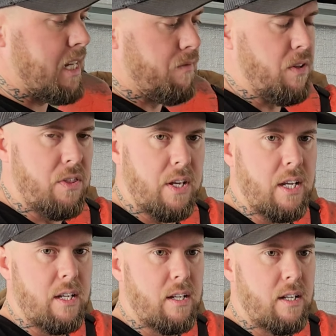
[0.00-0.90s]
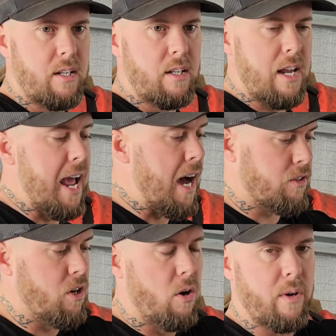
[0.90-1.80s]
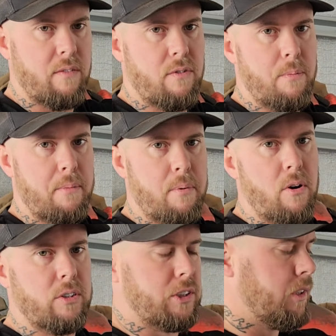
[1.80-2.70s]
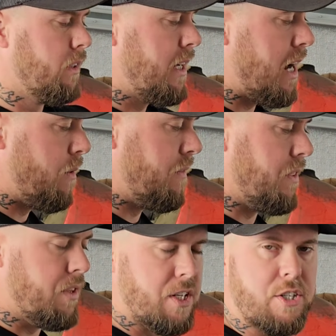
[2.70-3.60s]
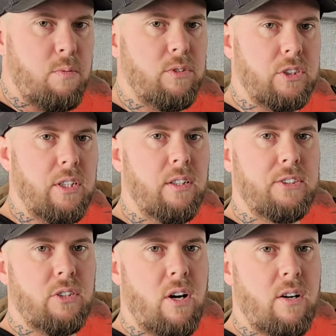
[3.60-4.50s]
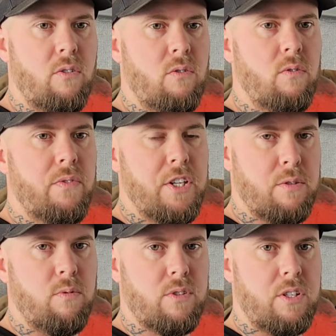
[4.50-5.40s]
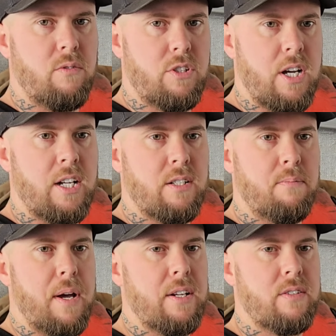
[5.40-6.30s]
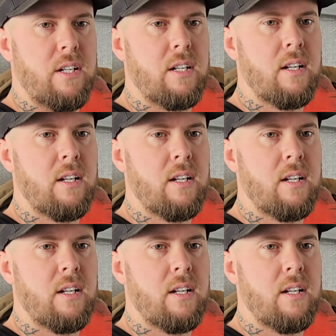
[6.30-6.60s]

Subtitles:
everything outgoing from the box. However, this will still cycle, this will still charge the battery.